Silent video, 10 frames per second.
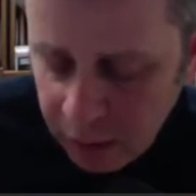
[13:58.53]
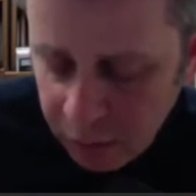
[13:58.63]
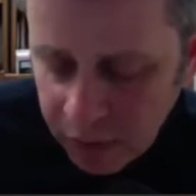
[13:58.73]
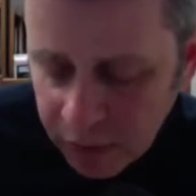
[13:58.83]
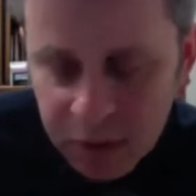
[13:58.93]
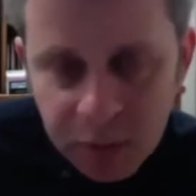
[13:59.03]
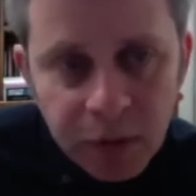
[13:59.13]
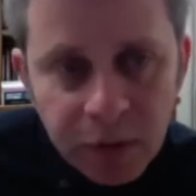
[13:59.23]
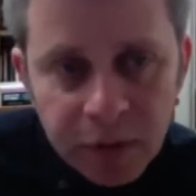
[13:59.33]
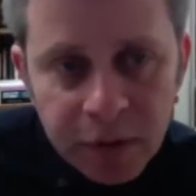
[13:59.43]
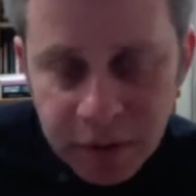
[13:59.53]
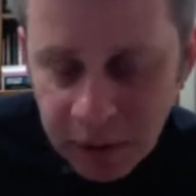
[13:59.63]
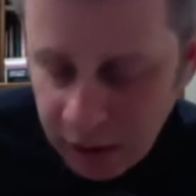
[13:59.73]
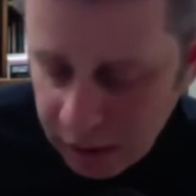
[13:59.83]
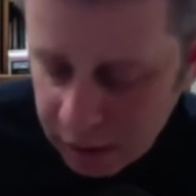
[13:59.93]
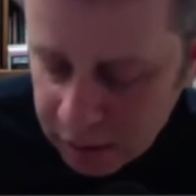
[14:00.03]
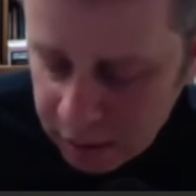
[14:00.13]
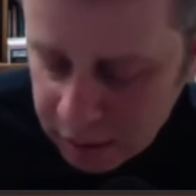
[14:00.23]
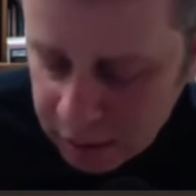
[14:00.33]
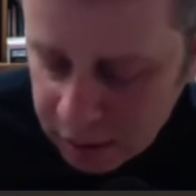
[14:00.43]
We explore those
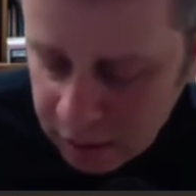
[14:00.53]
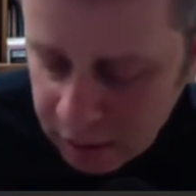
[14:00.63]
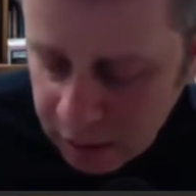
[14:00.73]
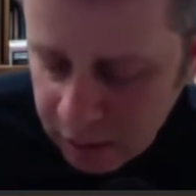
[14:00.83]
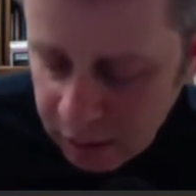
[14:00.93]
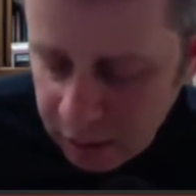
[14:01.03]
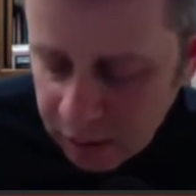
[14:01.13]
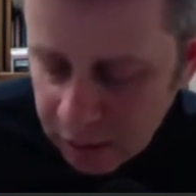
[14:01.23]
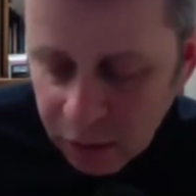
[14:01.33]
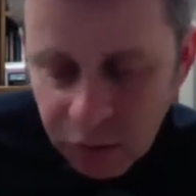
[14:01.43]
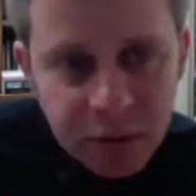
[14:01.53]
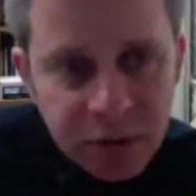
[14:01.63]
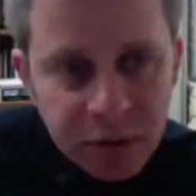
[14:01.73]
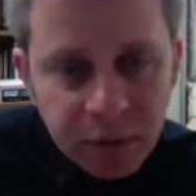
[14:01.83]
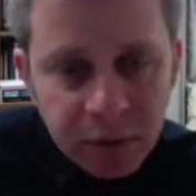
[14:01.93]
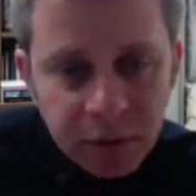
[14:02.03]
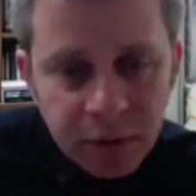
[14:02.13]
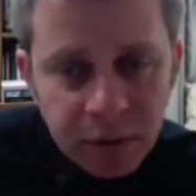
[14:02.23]
connections in the crucible